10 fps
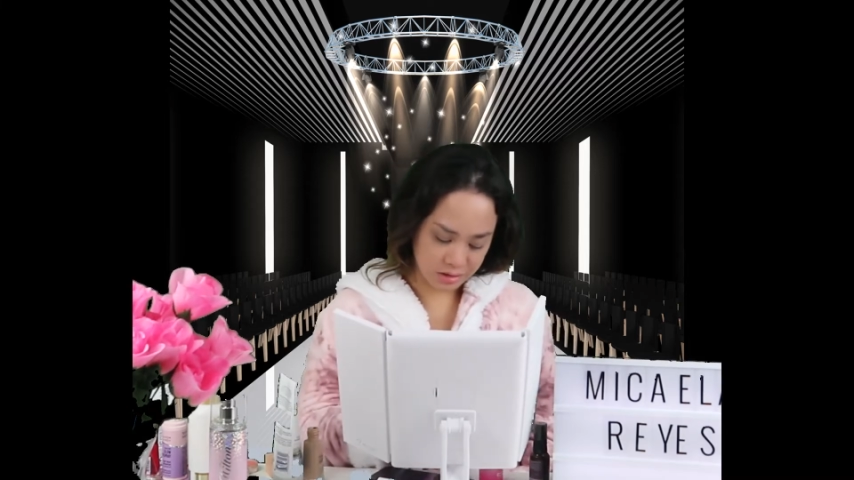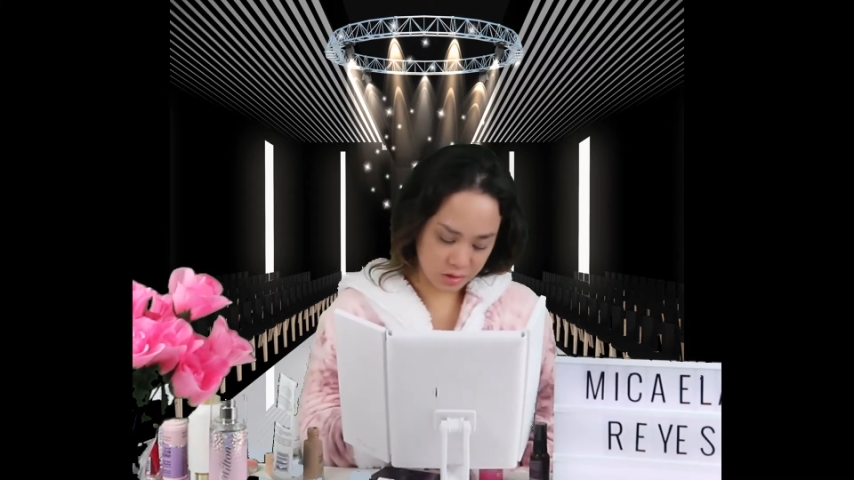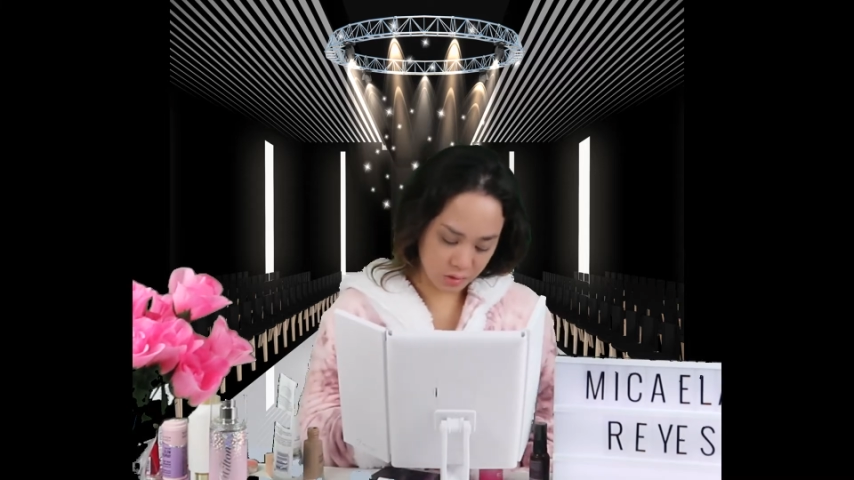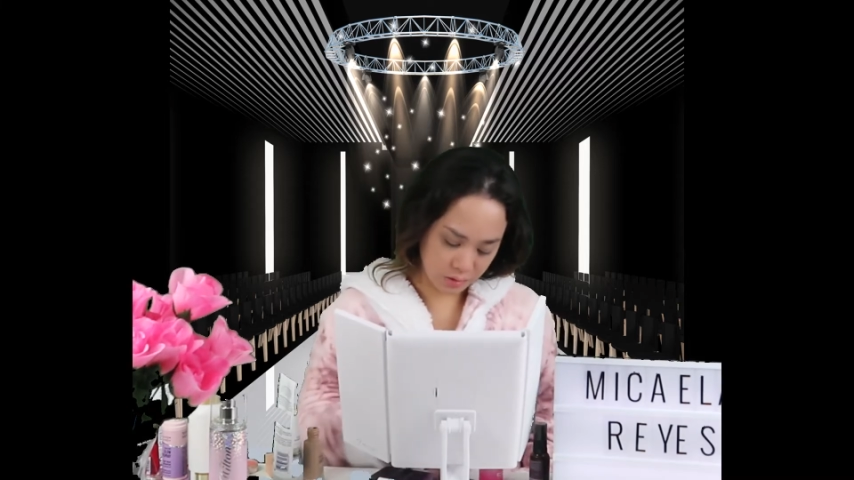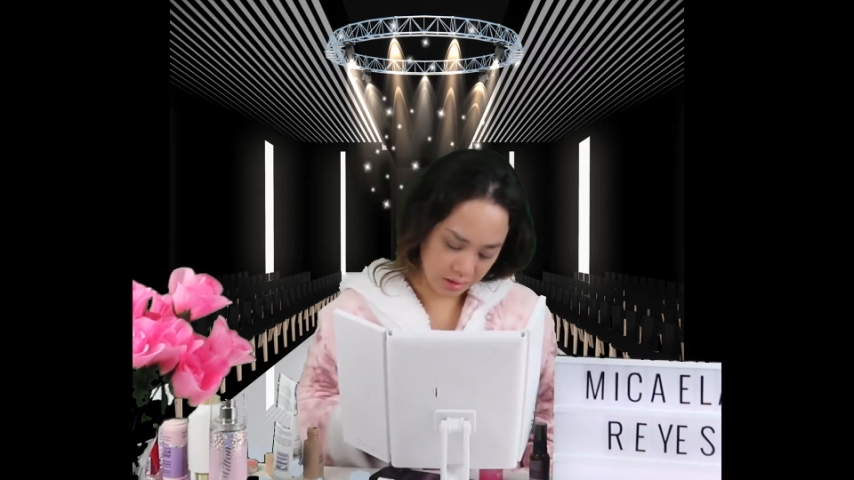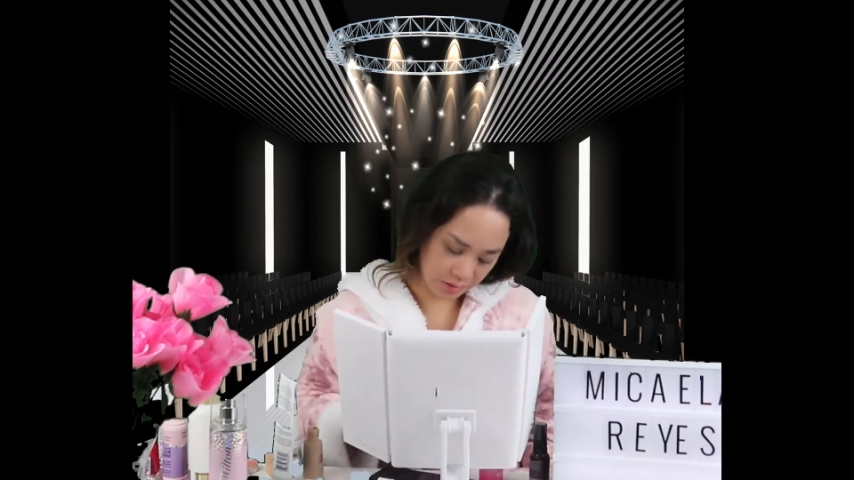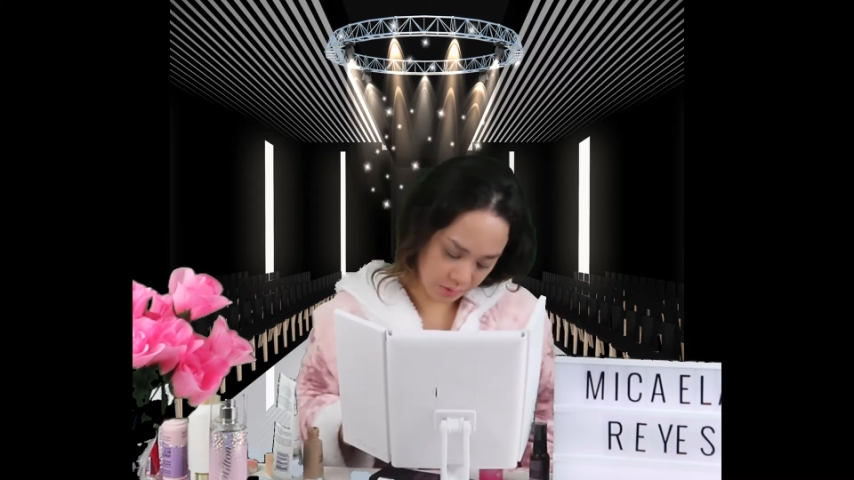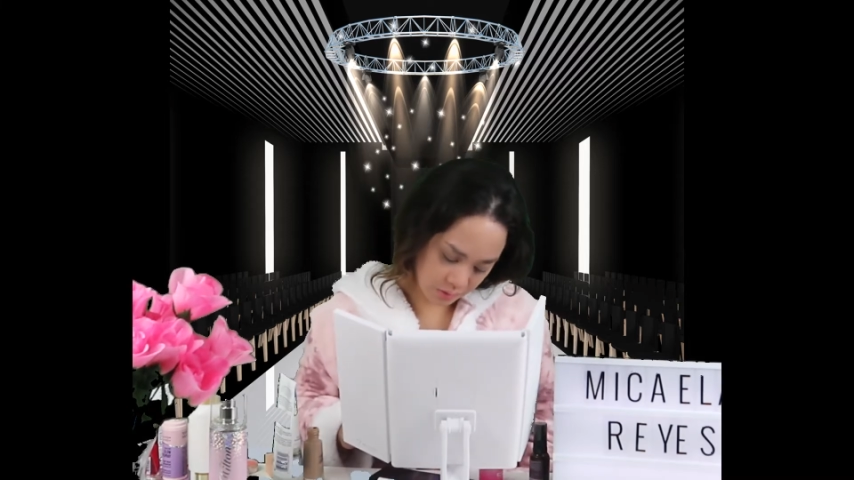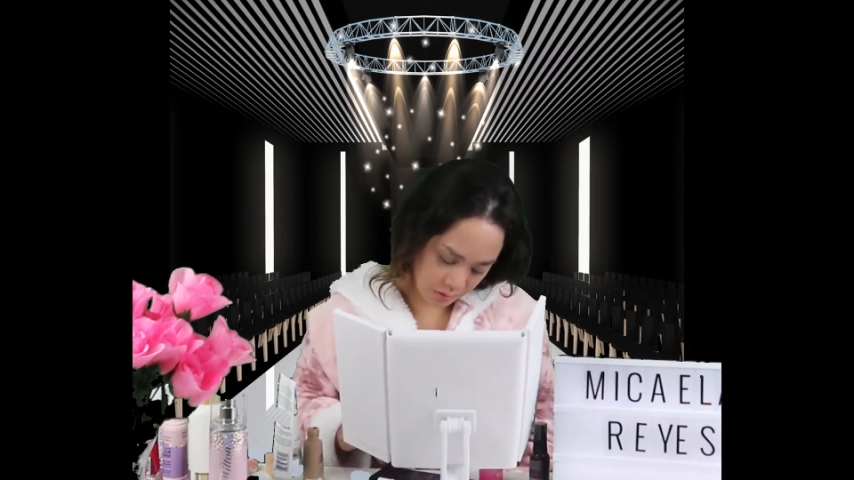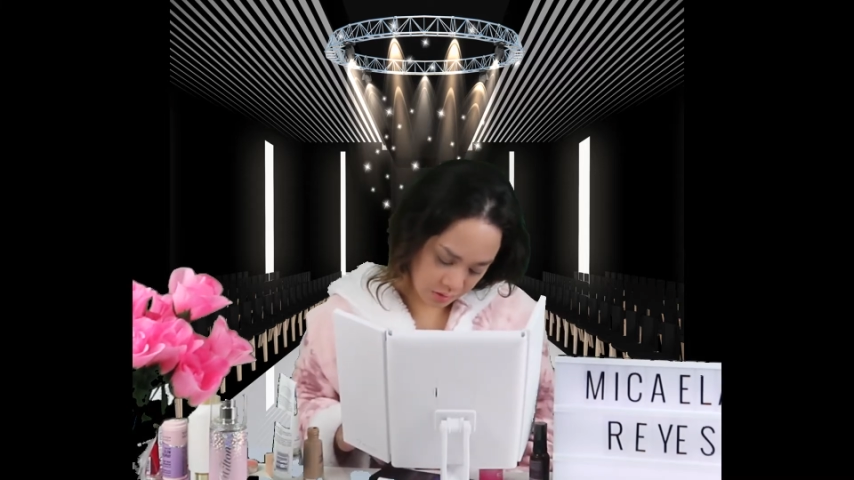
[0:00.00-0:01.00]
So
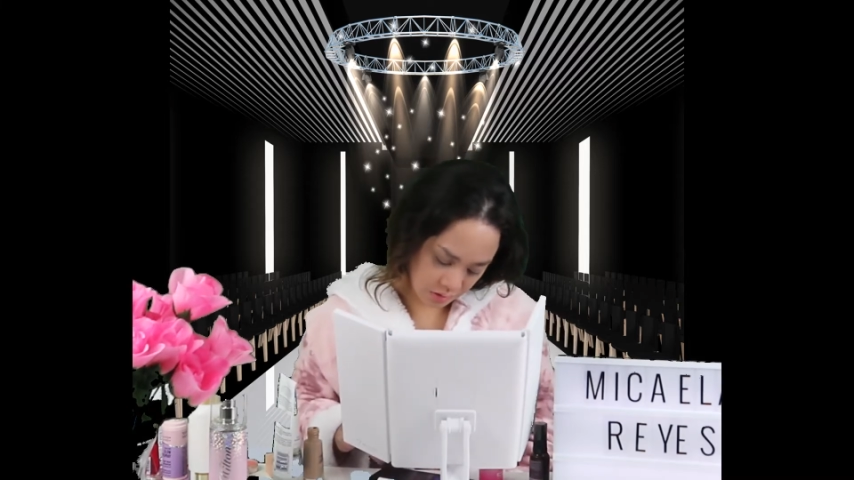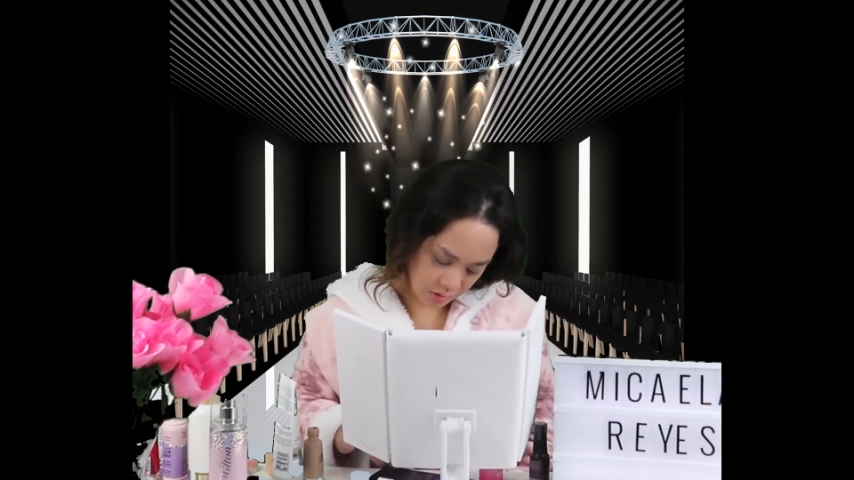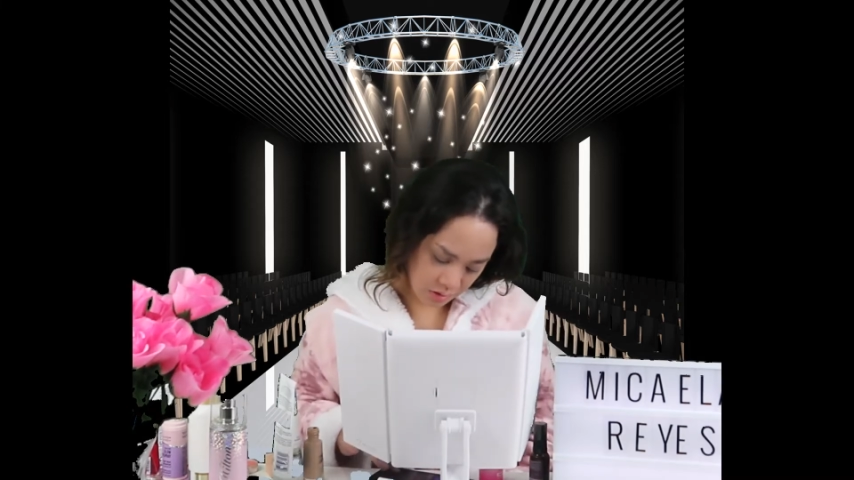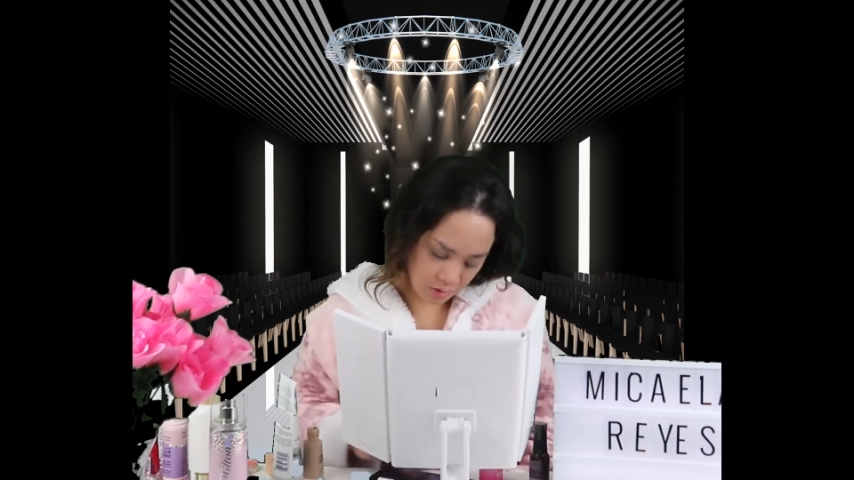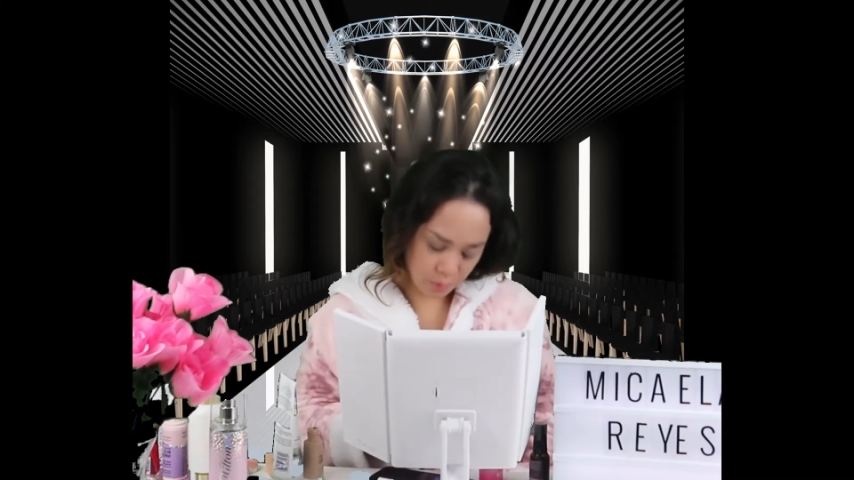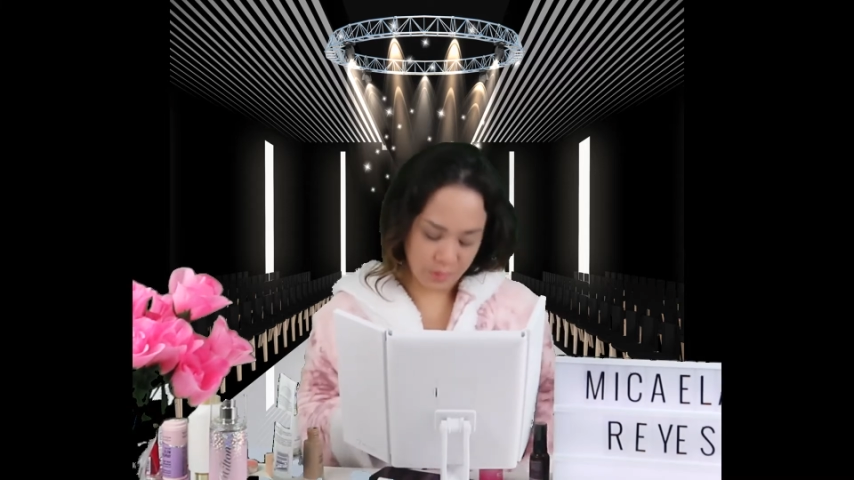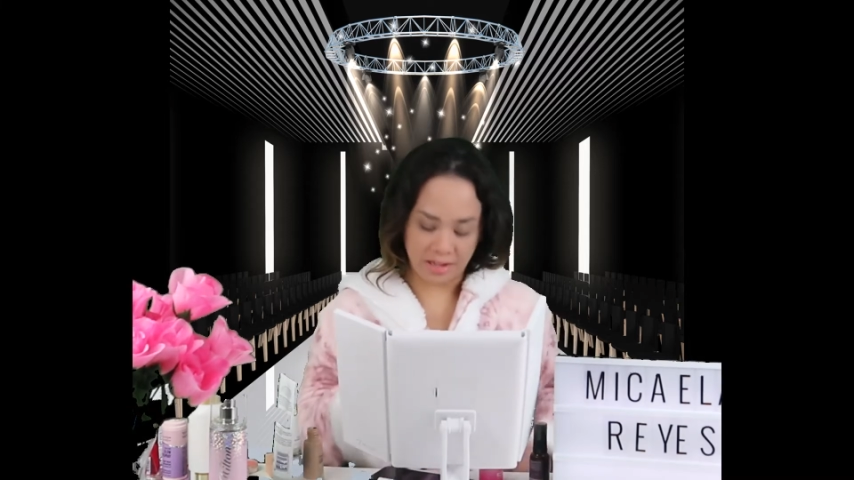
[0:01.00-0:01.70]
now we